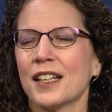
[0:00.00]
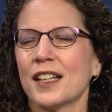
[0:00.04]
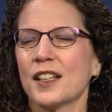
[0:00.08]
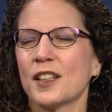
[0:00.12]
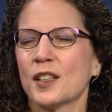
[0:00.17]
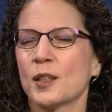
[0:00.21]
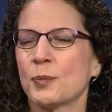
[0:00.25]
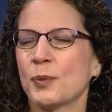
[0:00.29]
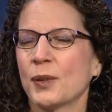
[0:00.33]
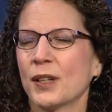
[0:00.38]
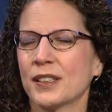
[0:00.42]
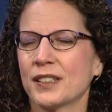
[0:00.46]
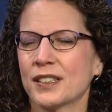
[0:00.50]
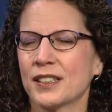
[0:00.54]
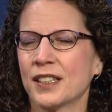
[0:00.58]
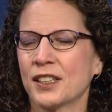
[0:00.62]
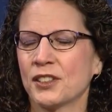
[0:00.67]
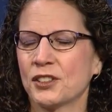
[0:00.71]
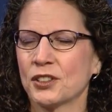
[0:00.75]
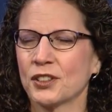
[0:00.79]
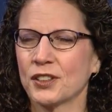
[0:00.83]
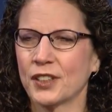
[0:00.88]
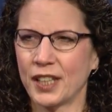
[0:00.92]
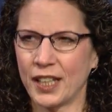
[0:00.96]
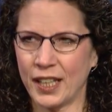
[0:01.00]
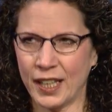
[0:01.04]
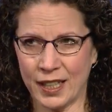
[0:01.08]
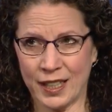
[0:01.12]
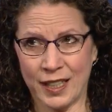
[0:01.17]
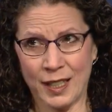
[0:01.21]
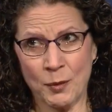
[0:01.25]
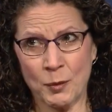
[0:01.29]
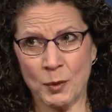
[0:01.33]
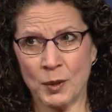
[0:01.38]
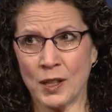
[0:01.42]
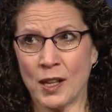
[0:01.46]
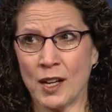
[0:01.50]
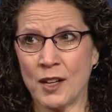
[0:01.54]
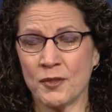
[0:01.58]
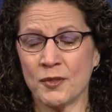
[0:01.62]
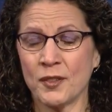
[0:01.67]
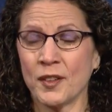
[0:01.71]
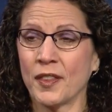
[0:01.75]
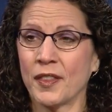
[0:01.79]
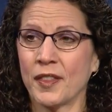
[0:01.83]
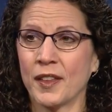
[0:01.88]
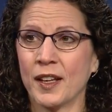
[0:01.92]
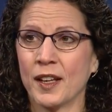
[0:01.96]
the presidential candidate will
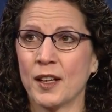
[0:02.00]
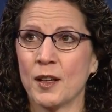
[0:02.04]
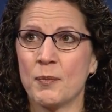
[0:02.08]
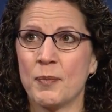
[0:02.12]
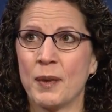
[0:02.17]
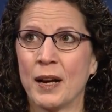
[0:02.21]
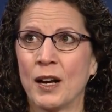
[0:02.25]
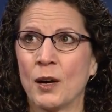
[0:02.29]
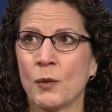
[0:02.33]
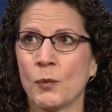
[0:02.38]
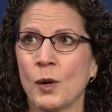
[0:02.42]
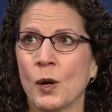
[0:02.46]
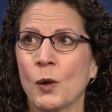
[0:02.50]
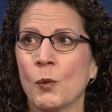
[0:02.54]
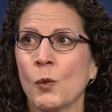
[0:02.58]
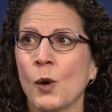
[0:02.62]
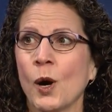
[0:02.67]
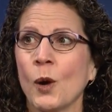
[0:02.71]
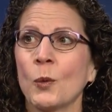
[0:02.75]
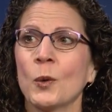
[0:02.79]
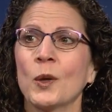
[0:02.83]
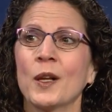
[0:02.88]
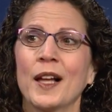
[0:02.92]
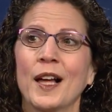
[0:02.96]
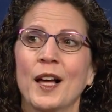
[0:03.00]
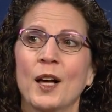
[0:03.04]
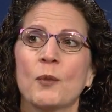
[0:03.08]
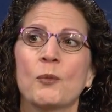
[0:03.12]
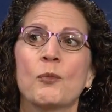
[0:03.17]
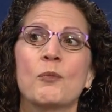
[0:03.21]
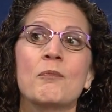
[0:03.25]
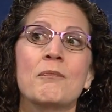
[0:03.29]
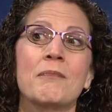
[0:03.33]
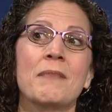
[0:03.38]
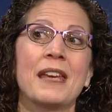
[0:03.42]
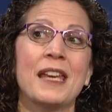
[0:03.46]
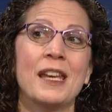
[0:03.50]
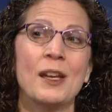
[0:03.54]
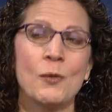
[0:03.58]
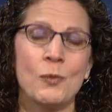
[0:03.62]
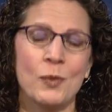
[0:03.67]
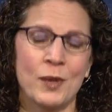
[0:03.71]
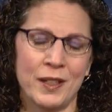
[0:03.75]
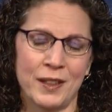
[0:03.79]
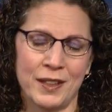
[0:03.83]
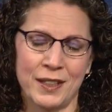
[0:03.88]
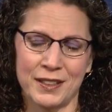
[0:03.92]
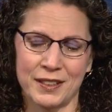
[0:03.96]
often think about, well, what will help me
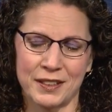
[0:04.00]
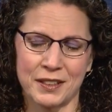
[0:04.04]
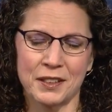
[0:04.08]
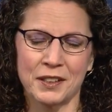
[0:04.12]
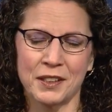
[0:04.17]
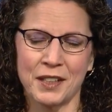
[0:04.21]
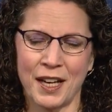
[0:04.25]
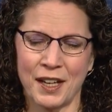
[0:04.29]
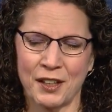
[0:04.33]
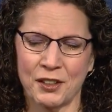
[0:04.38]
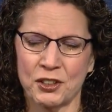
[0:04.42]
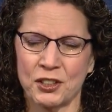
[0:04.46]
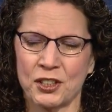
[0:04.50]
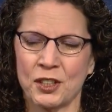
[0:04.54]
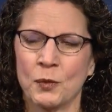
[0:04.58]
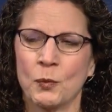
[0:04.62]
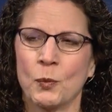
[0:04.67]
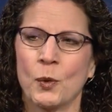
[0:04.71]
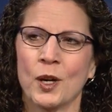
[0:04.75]
win this election?